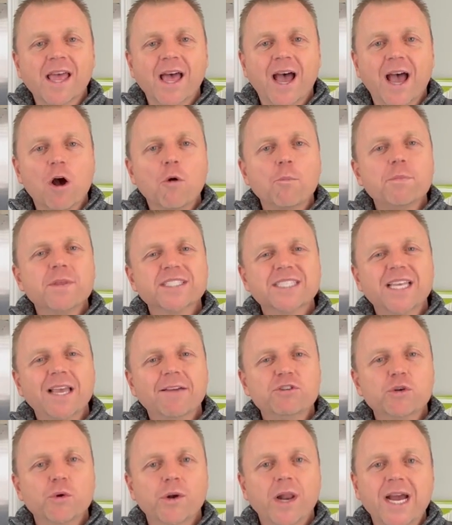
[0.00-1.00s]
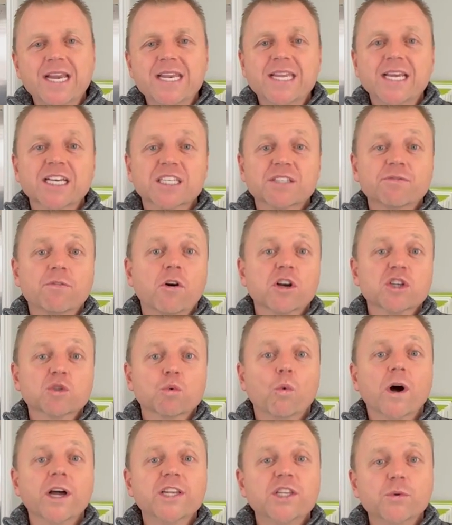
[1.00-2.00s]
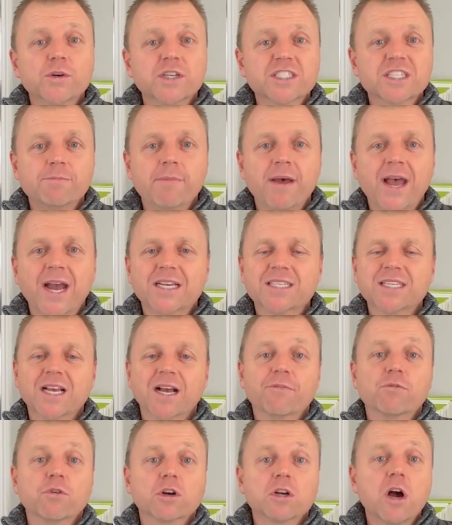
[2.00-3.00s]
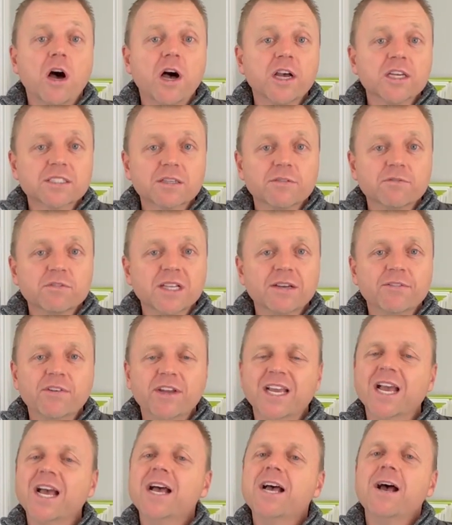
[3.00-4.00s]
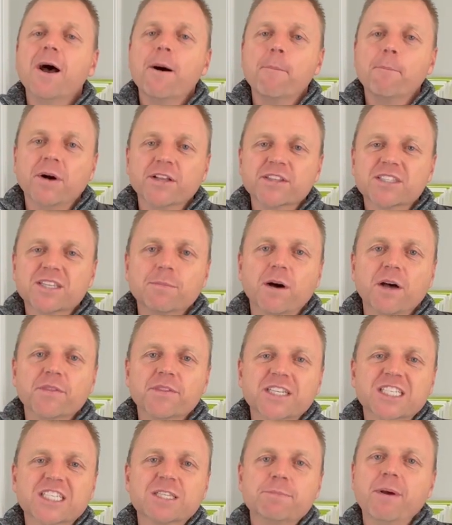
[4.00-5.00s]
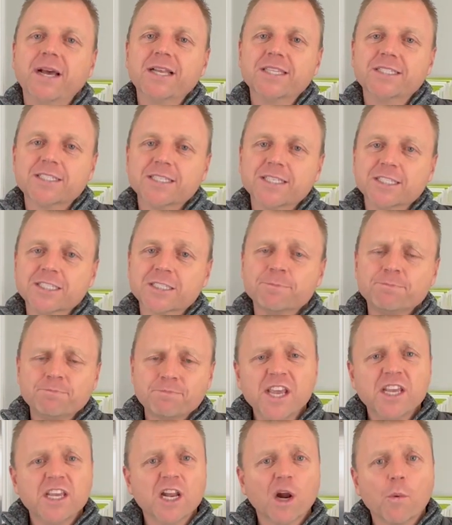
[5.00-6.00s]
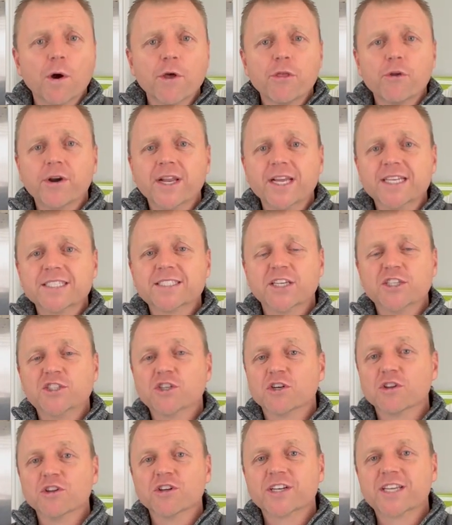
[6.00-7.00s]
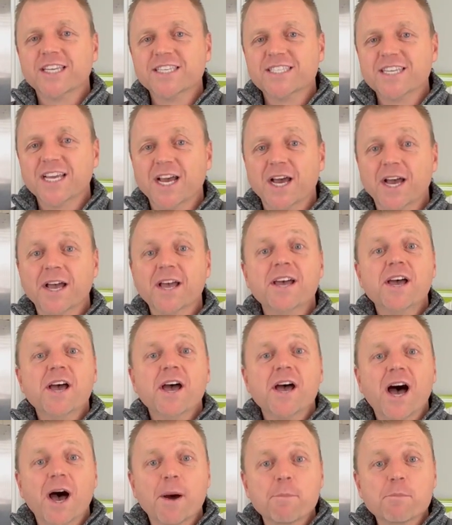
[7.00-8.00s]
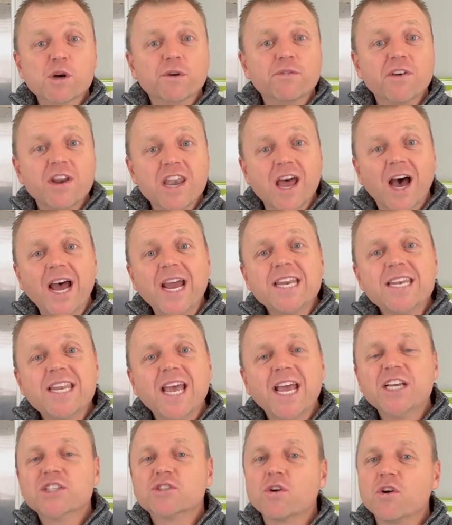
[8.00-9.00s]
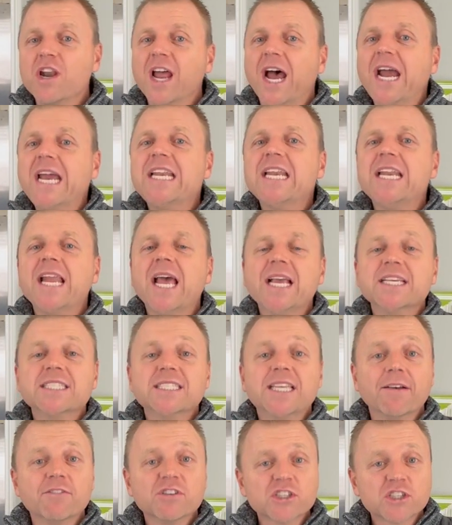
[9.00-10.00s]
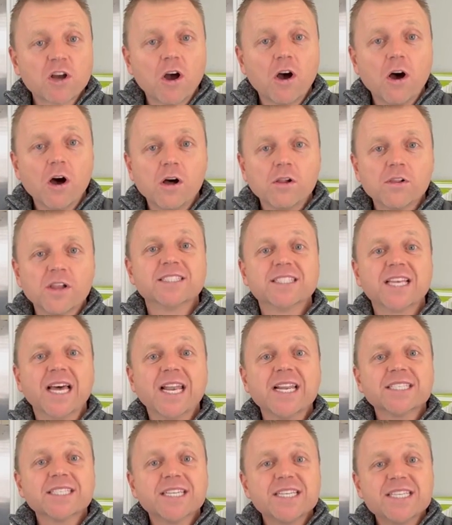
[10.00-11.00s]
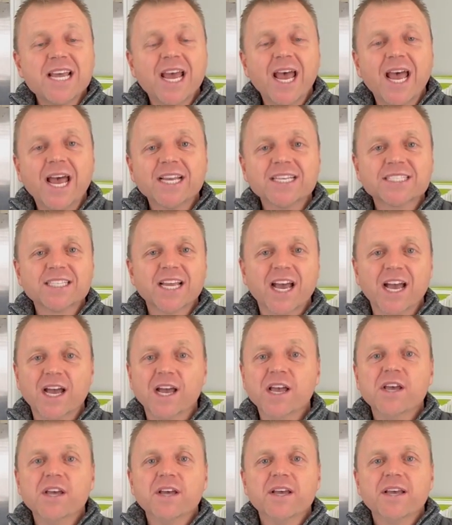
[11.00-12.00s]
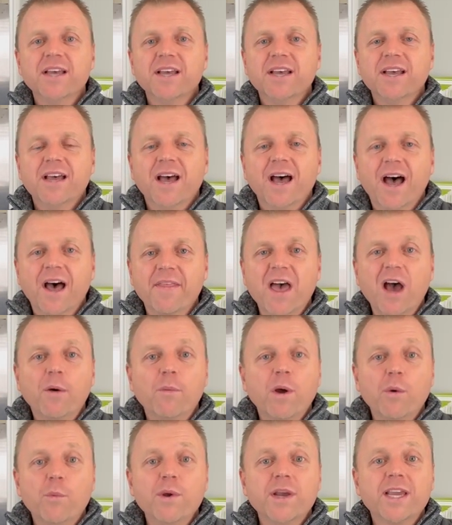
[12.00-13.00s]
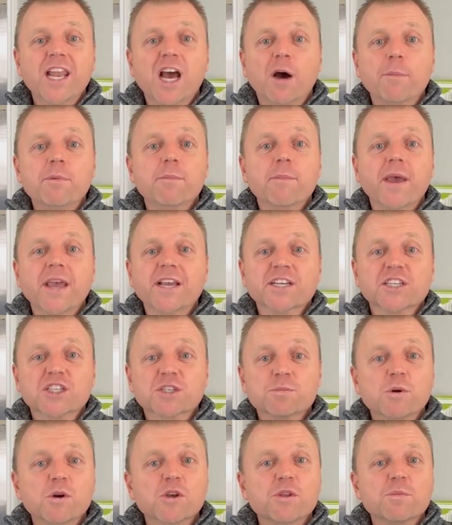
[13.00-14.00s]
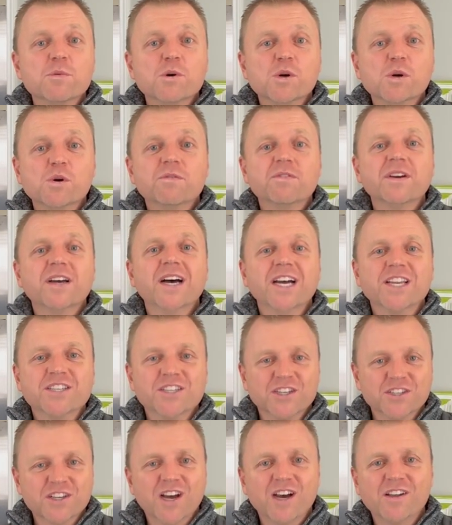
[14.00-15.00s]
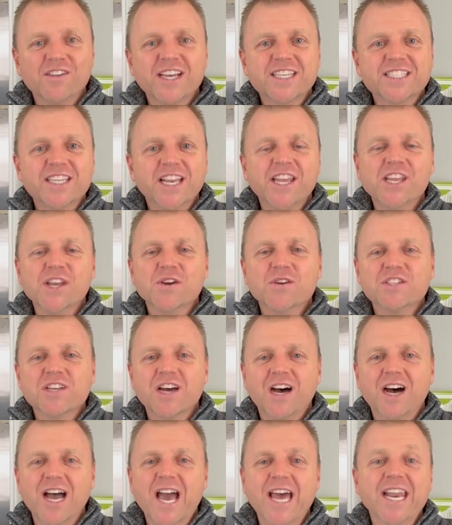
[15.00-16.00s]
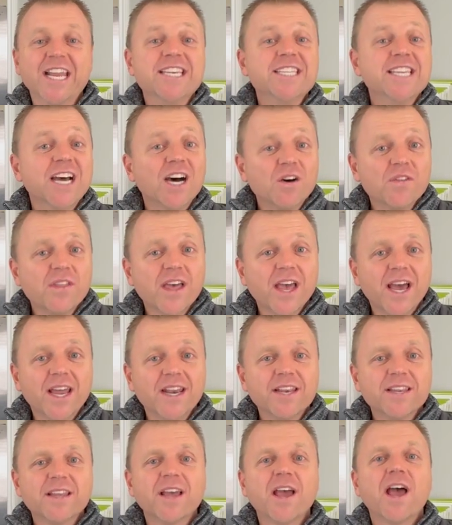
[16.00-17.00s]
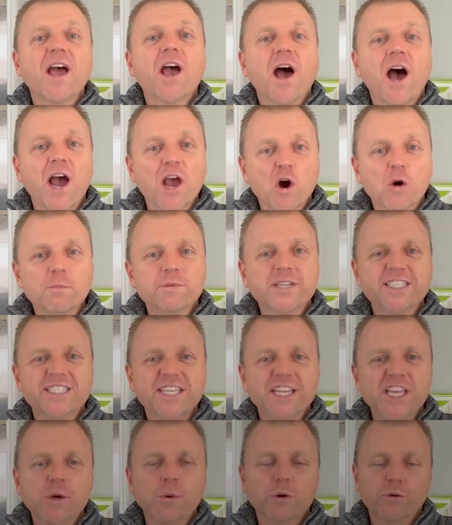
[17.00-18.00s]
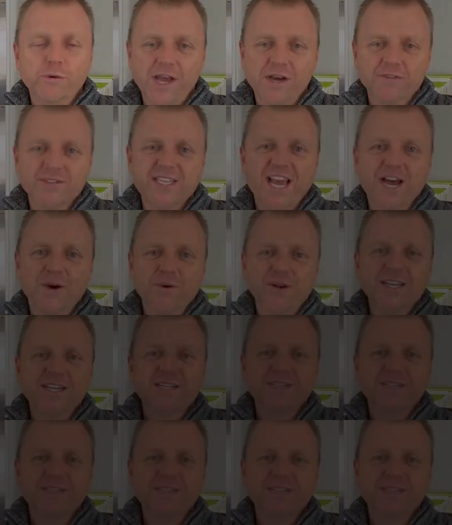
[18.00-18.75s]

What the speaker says: I hope this gives you an idea as far as what to expect for cost of living, month-to-month expenses. Whether it is that you're looking to move in 9 days or 90 days, give us a call, send us a text. That way we can help you make a smooth move to Salt Lake City, Utah. And until then, I hope to see you around town.